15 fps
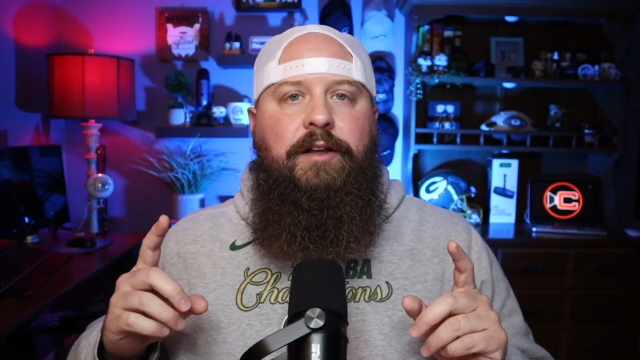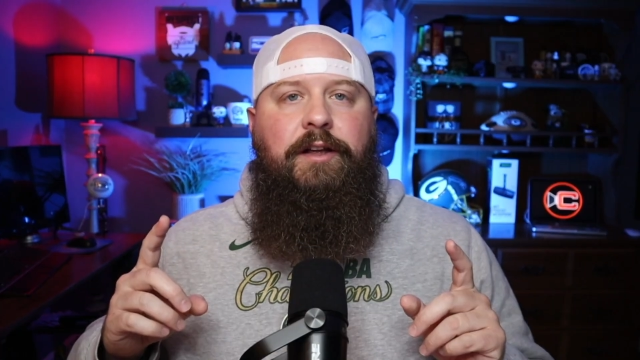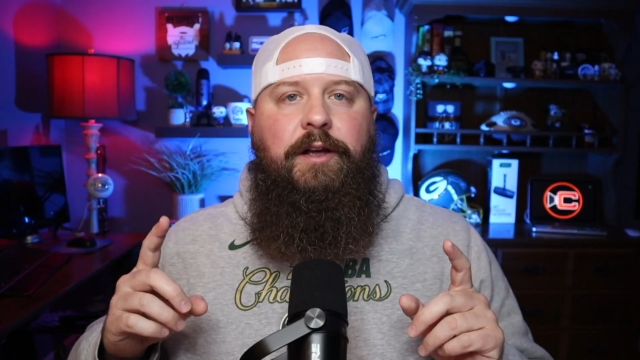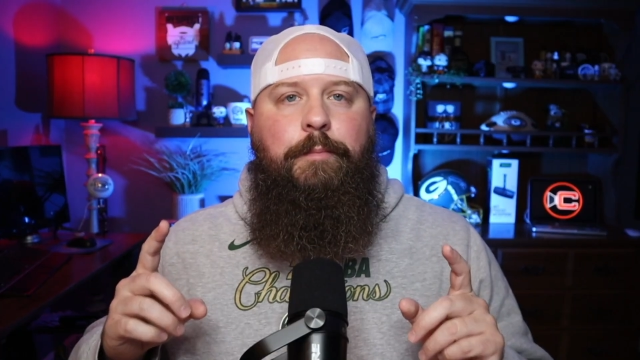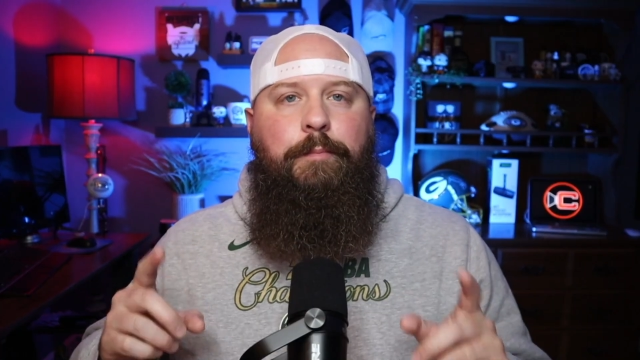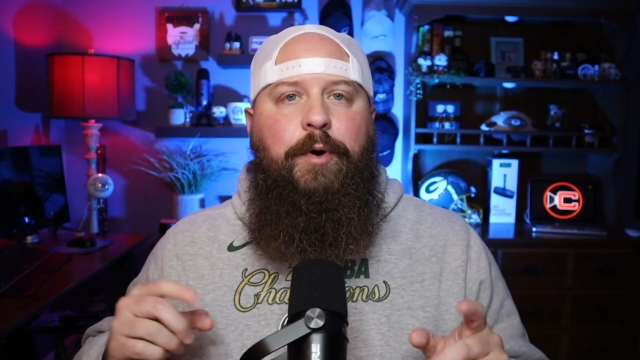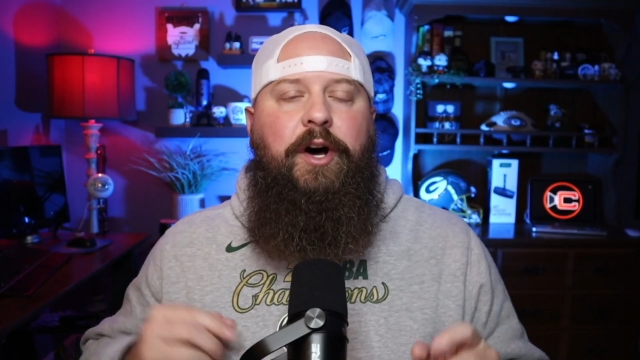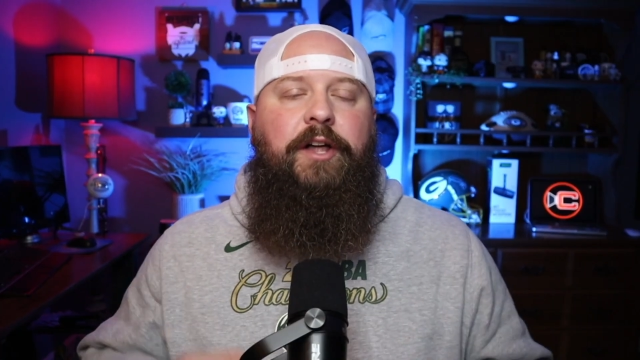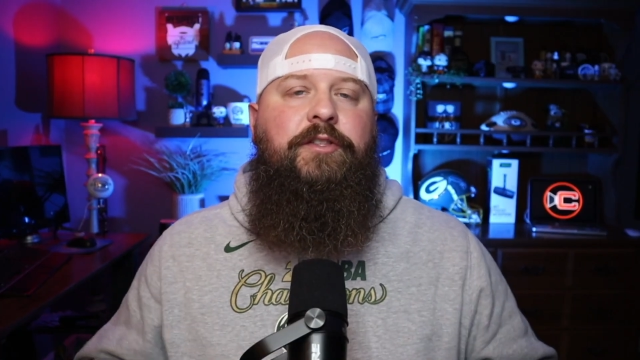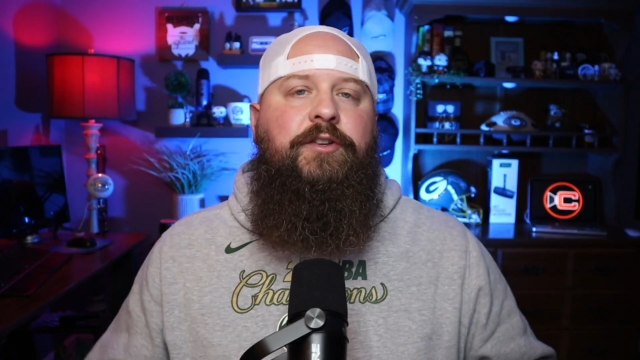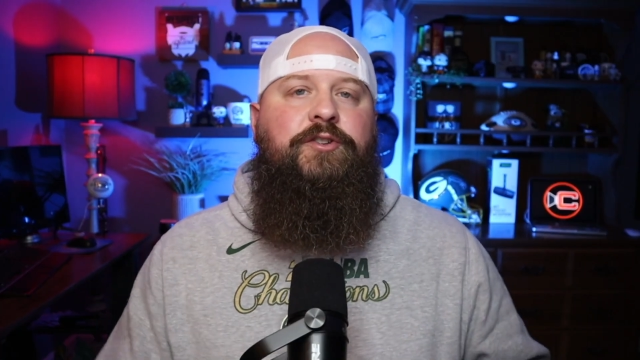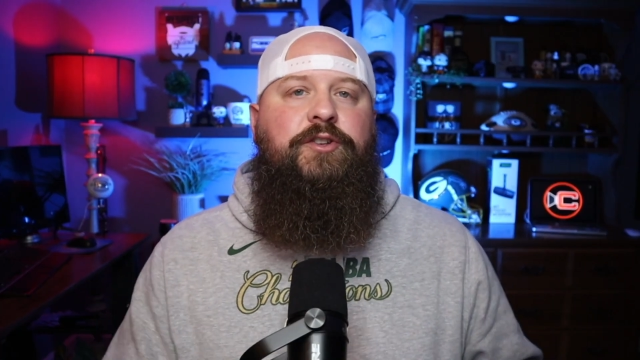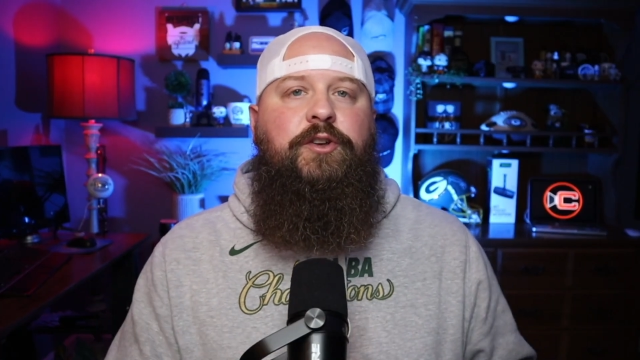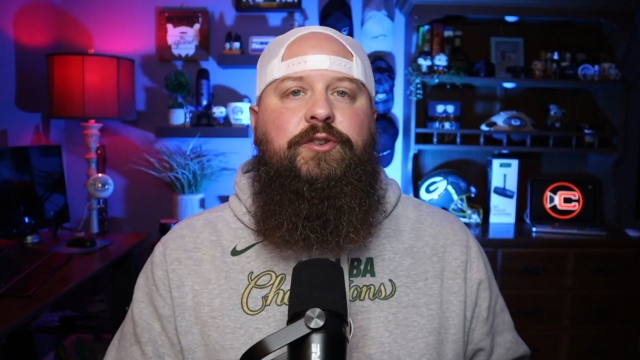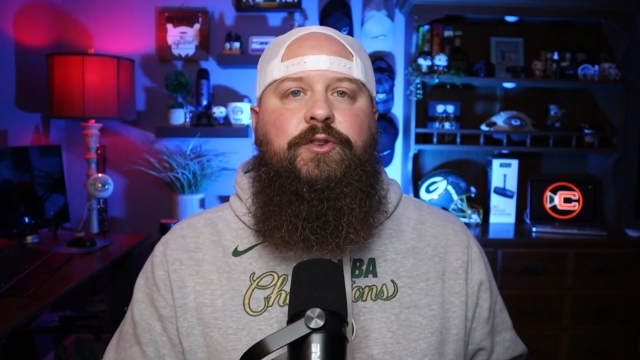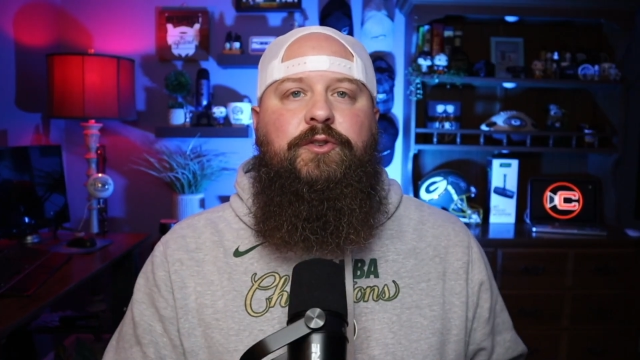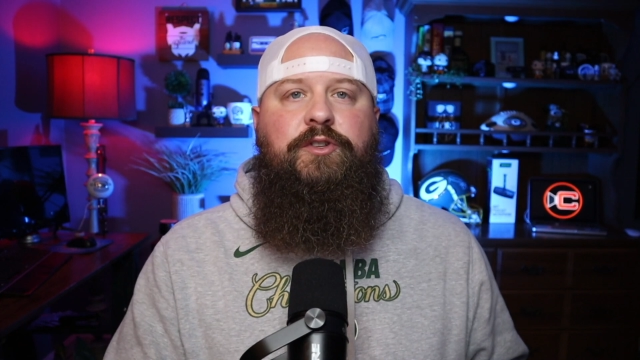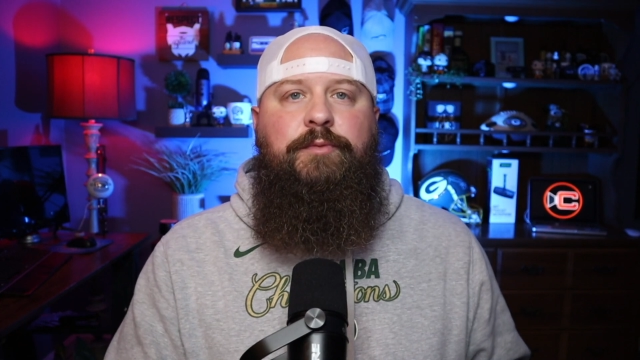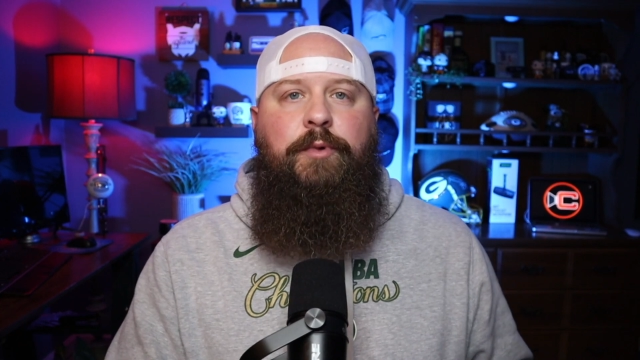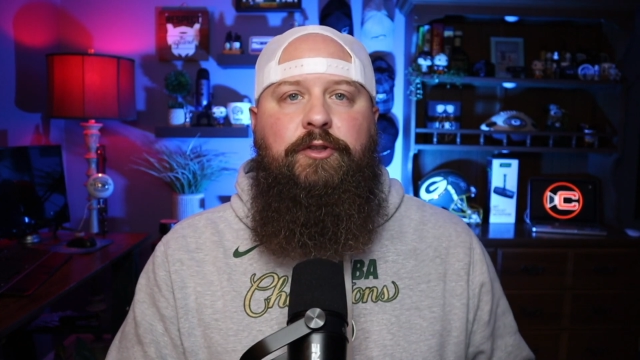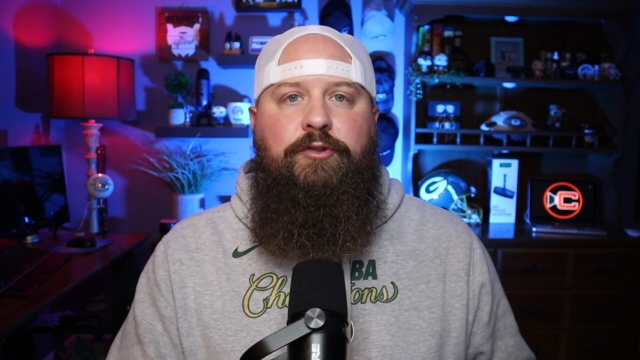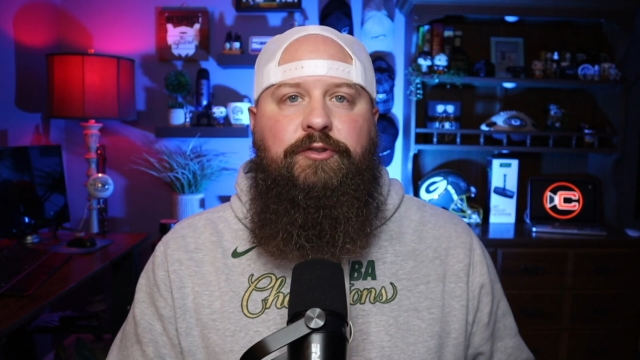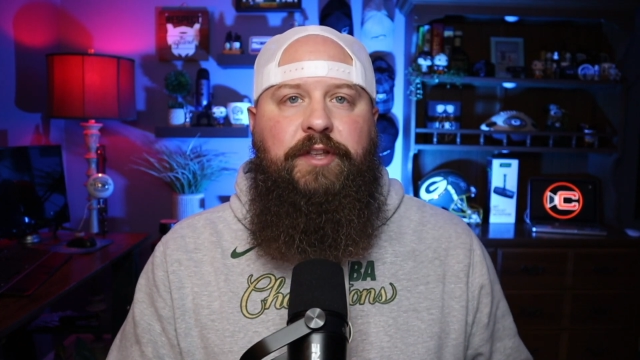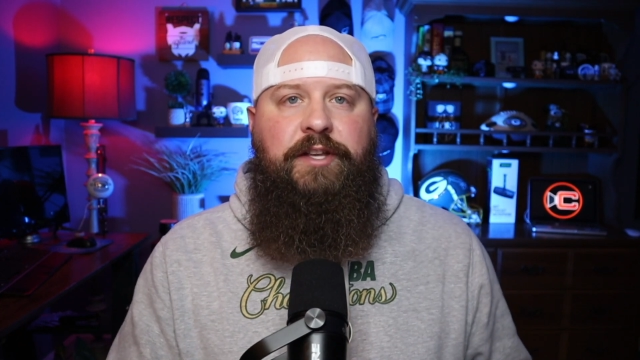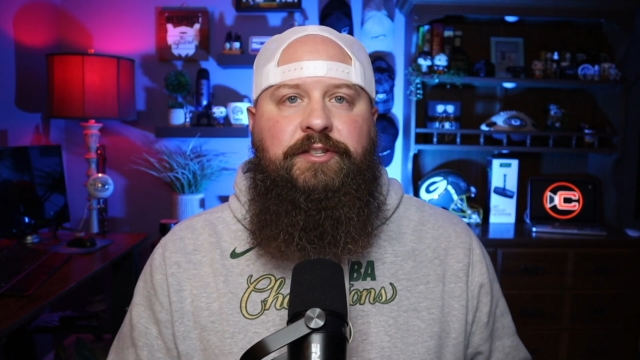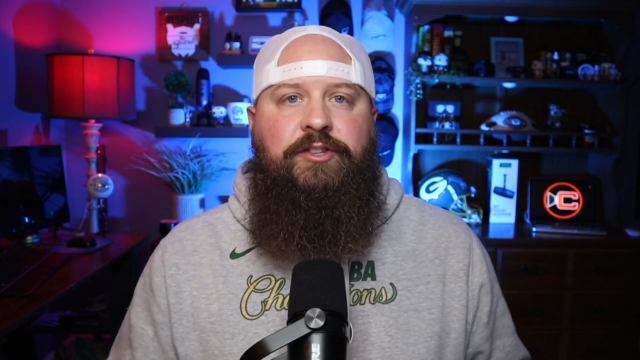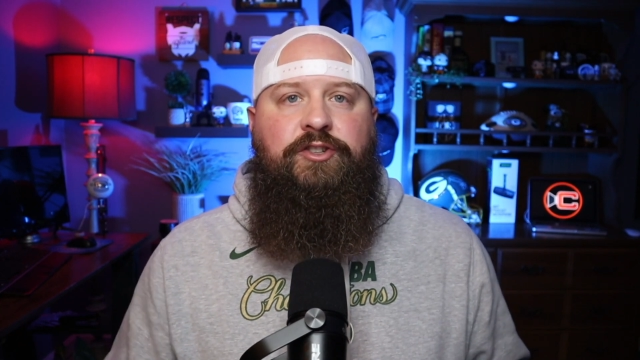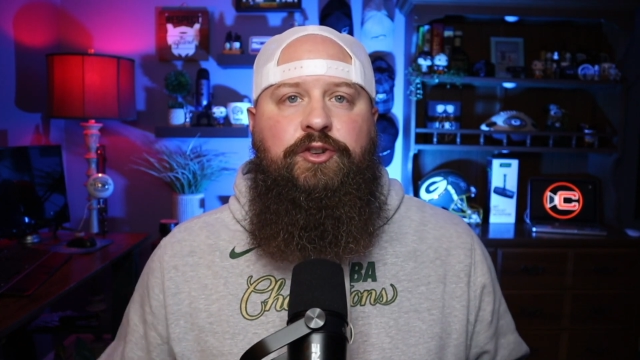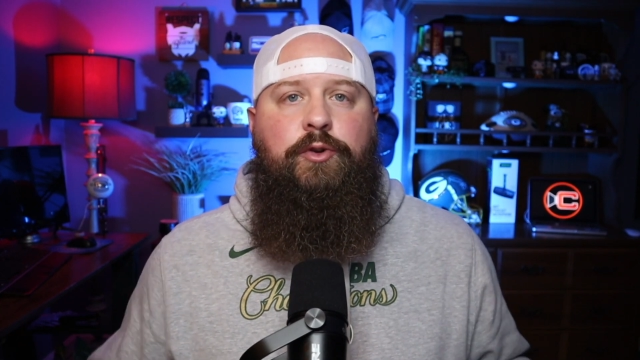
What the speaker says: But there's also some other things that